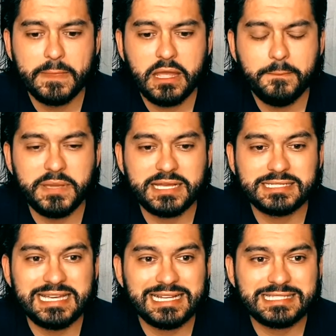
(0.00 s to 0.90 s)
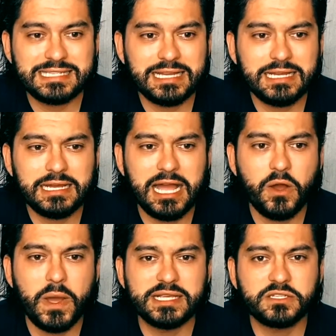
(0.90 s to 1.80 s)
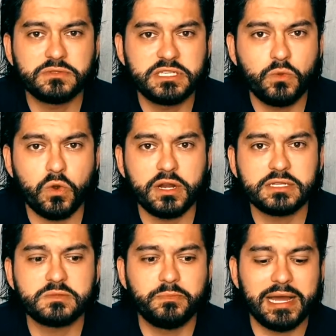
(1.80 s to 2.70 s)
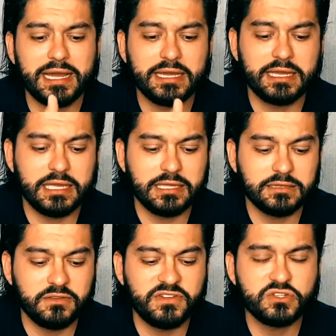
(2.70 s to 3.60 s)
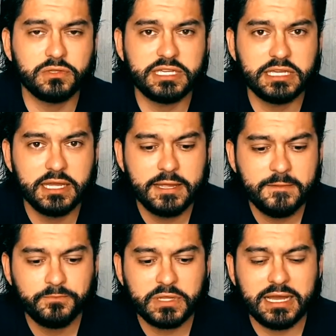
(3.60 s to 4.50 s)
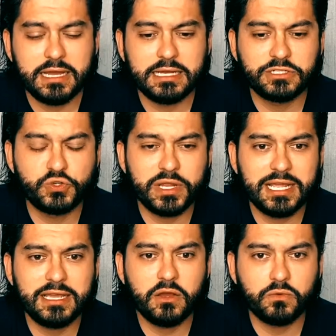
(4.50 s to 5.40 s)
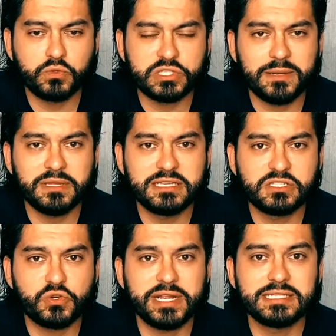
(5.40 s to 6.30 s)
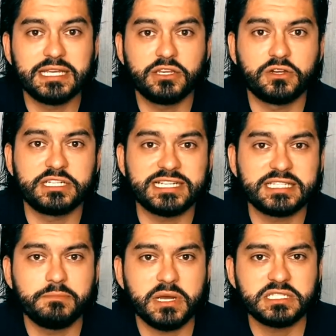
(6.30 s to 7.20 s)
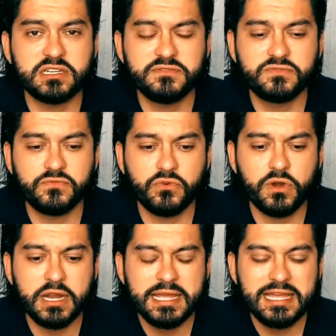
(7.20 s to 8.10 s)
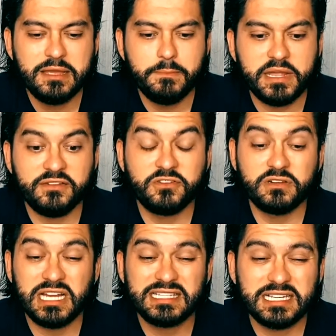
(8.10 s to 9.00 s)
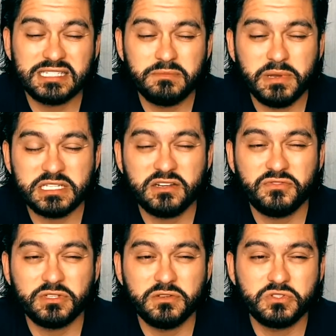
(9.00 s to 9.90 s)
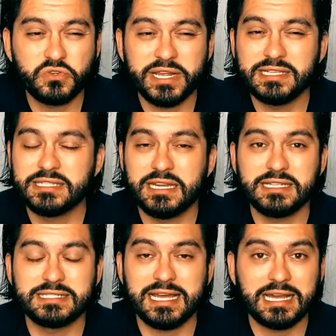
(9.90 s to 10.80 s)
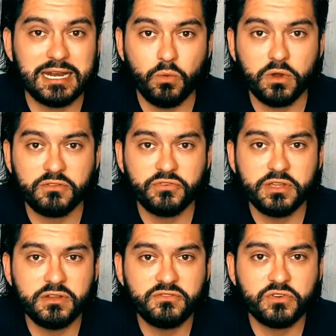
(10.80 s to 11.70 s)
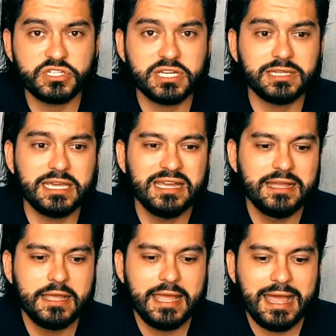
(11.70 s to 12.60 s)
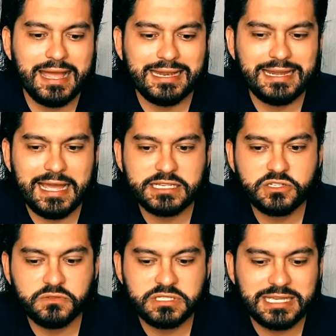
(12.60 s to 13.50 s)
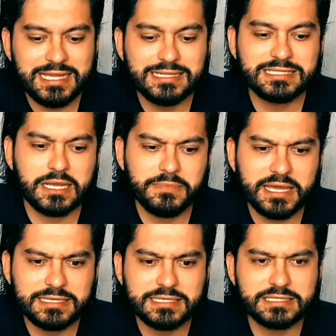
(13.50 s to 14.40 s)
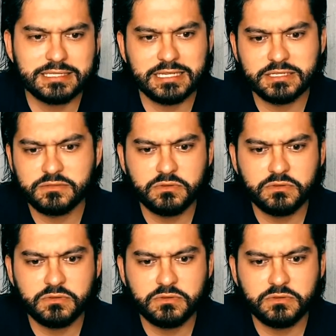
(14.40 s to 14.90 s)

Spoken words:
because that's how SOT works, by individually treating some of the strains that you're testing positive for. But if you're not testing positive for those strains, then it's not going to work for you, unfortunately. And SOT in some cases is